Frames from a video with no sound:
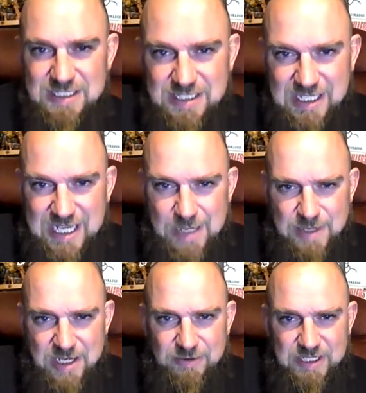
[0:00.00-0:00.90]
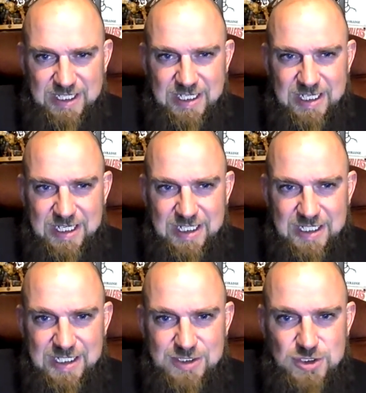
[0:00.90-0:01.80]
It came out
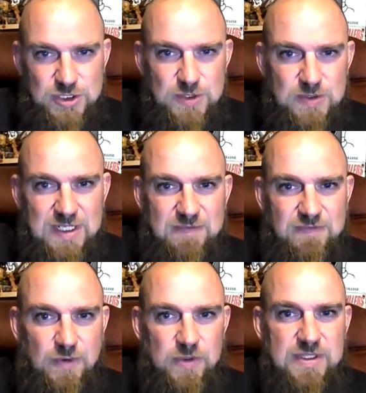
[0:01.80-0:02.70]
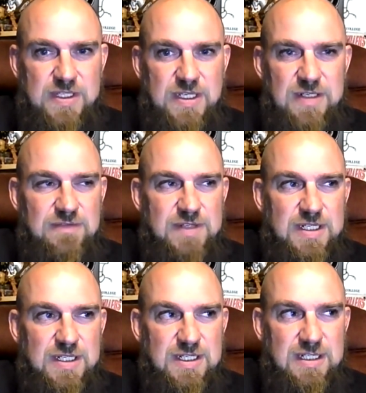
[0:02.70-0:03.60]
in June 4th of
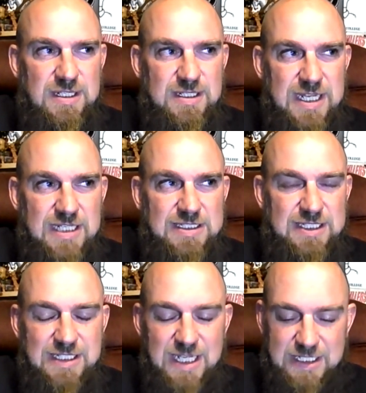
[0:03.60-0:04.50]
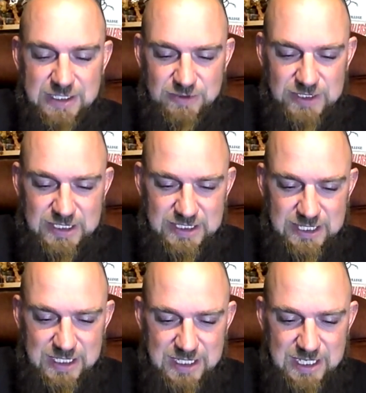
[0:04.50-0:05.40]
1993.
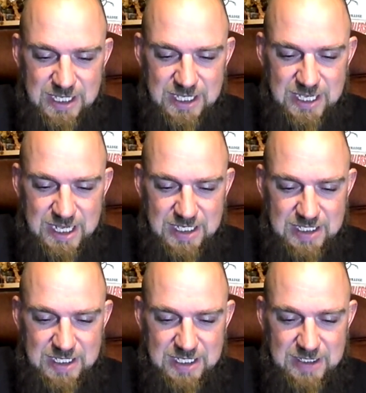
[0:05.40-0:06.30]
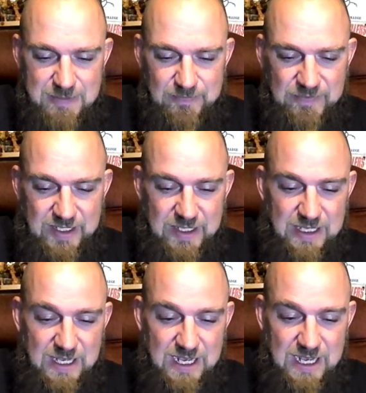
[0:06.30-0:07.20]
And I
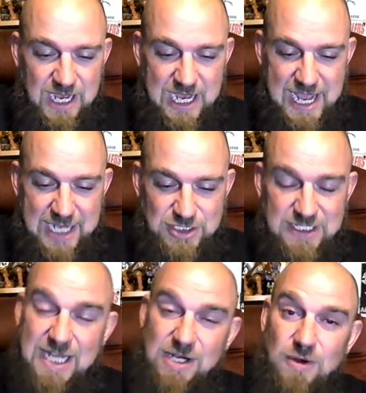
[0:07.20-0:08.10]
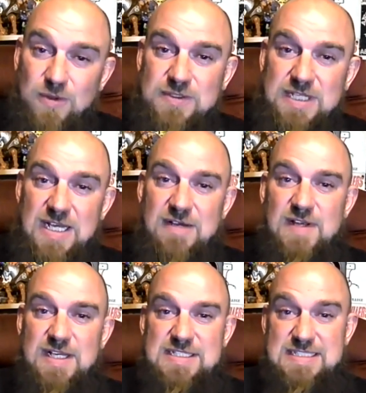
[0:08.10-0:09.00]
actually got a hold of
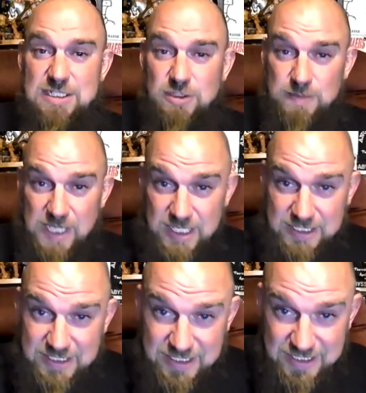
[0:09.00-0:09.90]
a Cinder block